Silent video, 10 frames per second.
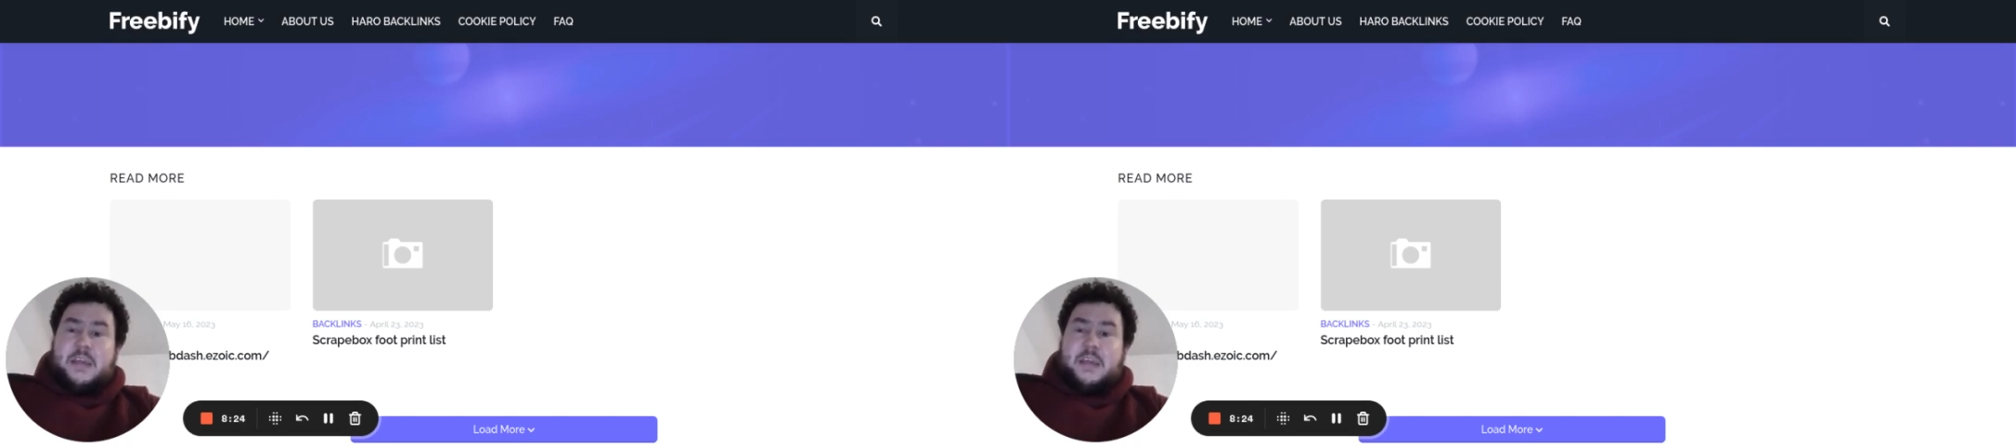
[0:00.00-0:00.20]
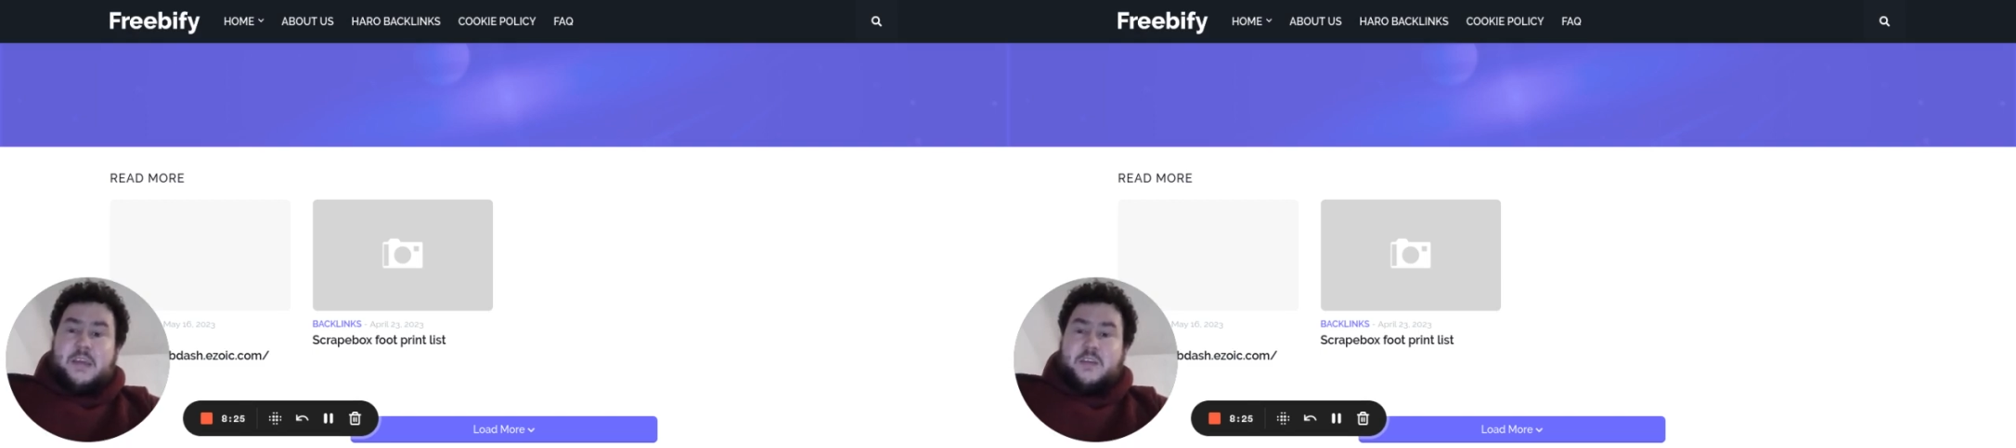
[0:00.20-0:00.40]

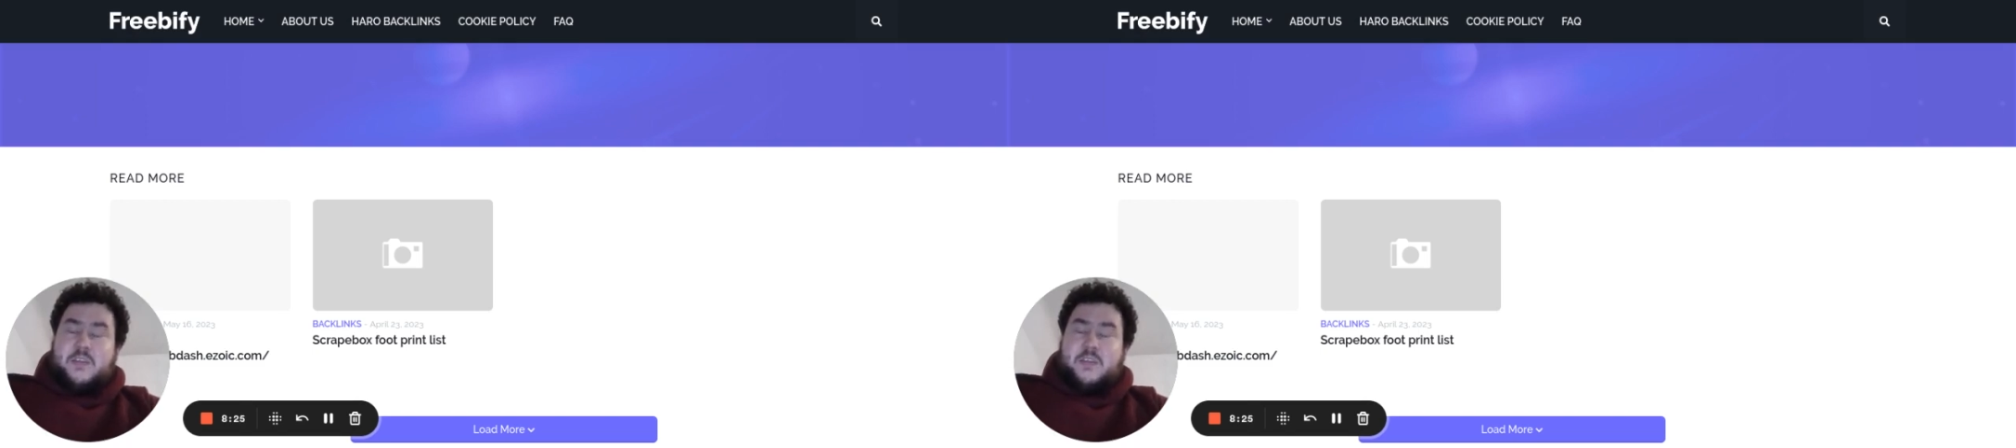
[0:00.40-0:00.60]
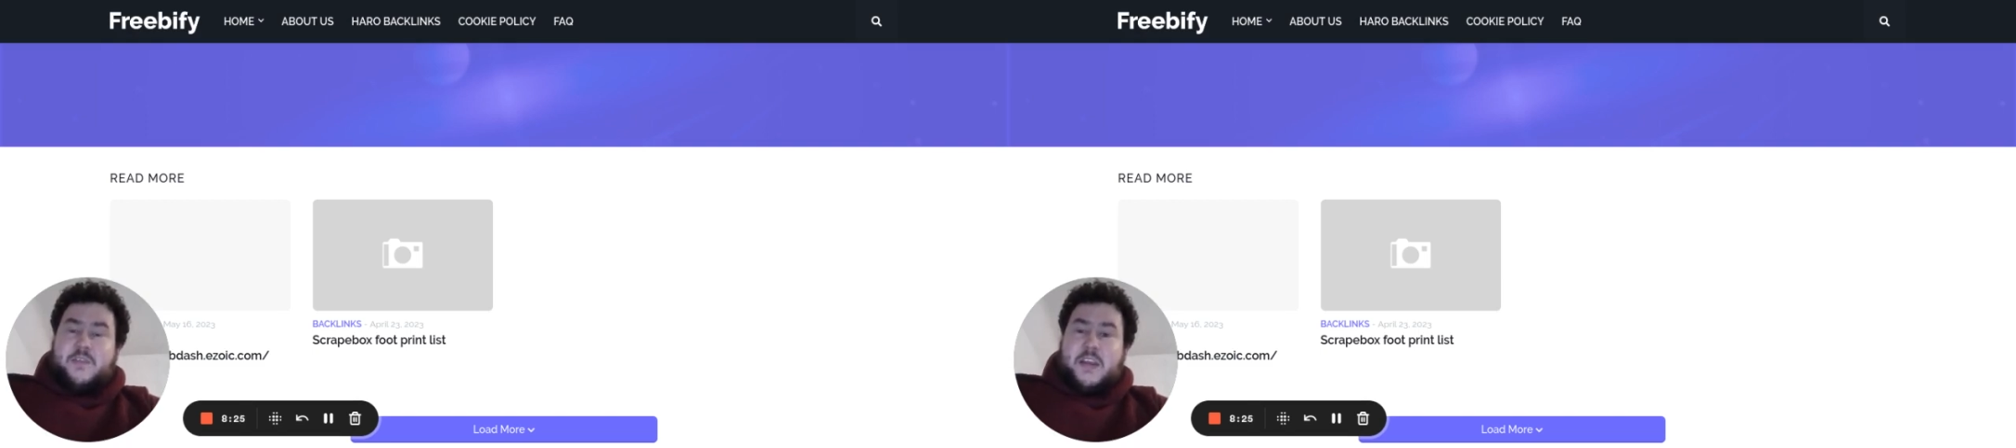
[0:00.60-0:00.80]
You can
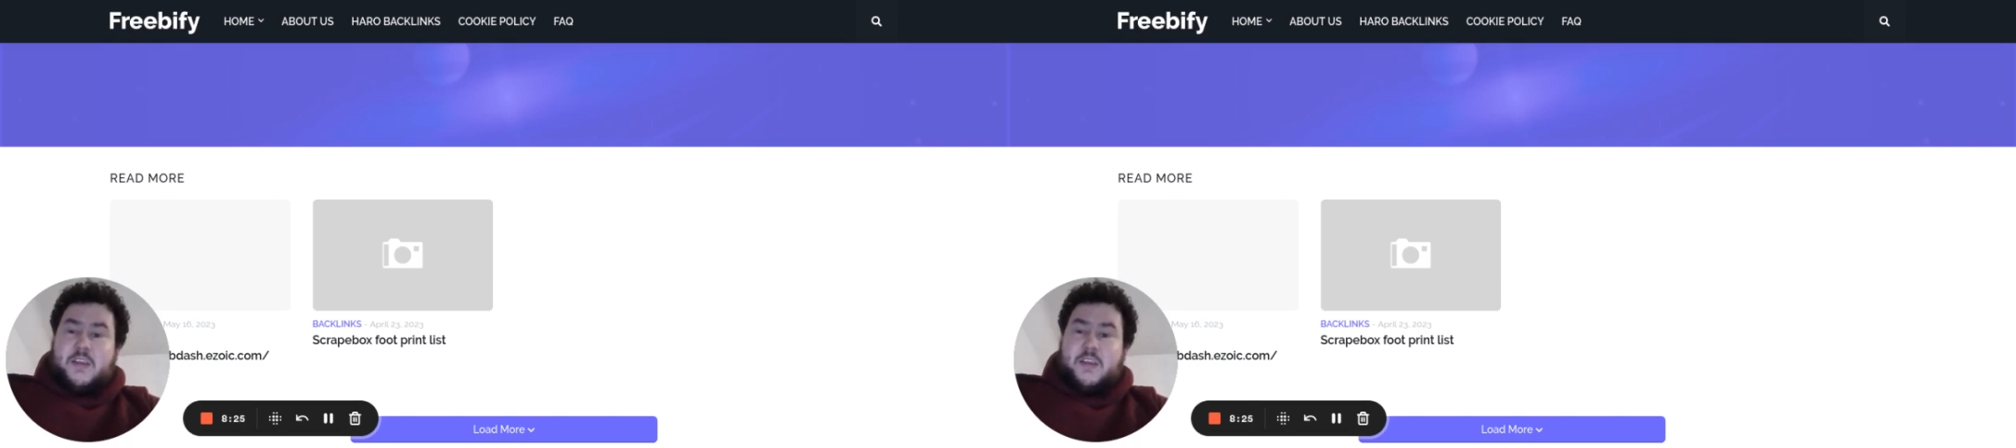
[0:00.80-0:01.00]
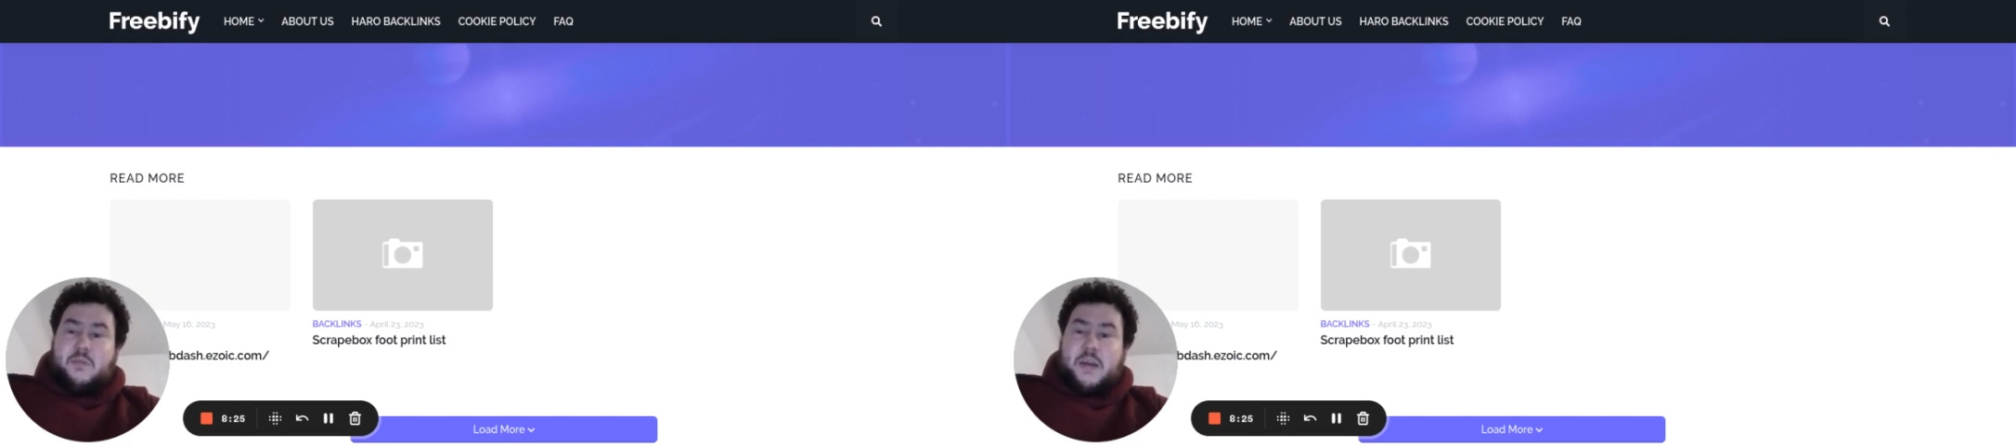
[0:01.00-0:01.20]
also find
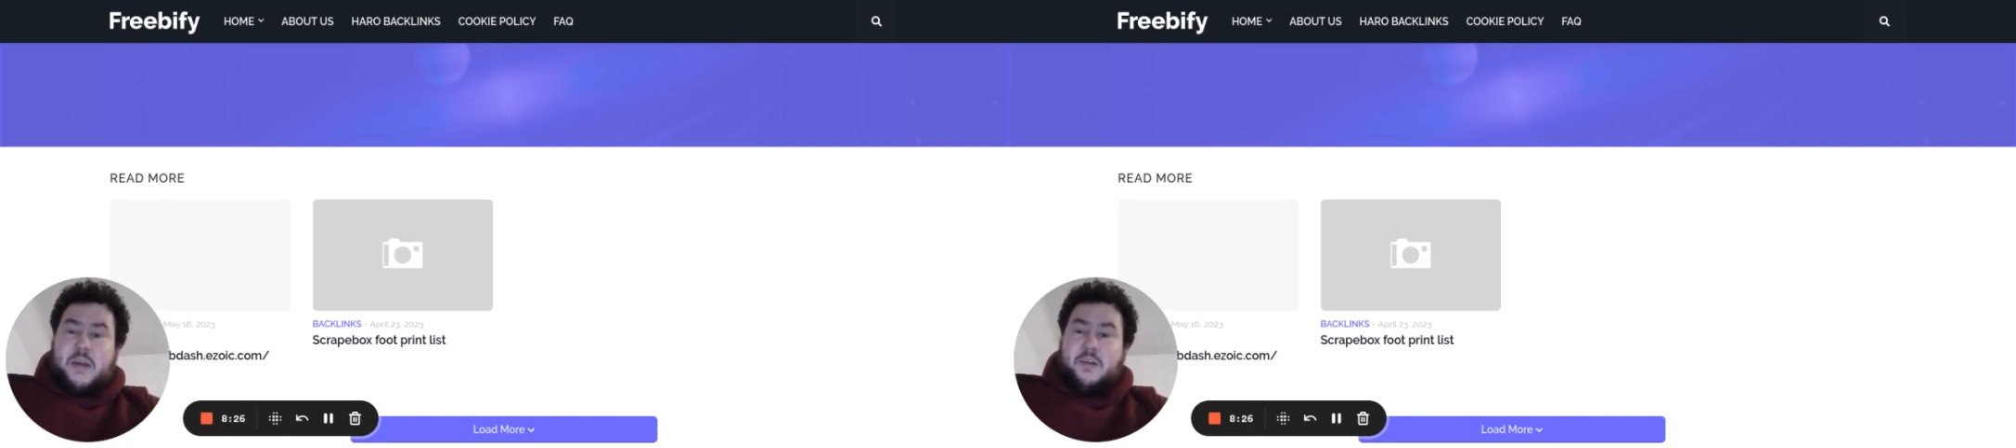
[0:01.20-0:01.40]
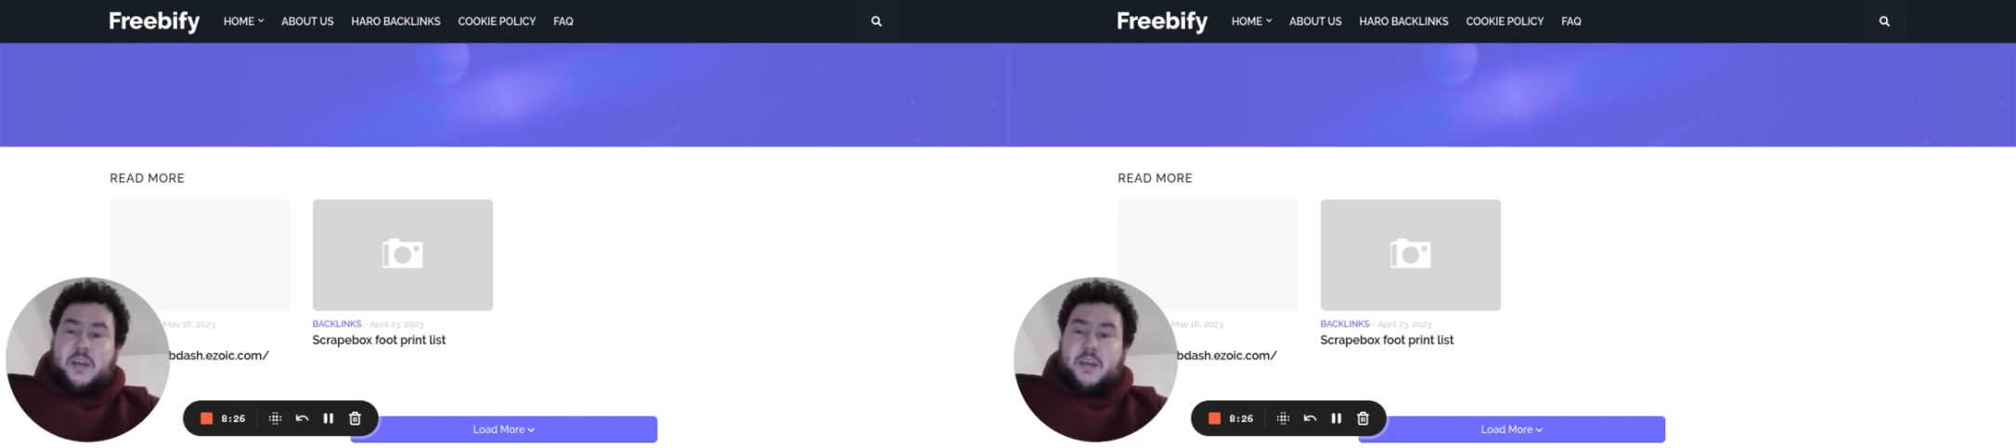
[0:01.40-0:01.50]
as well,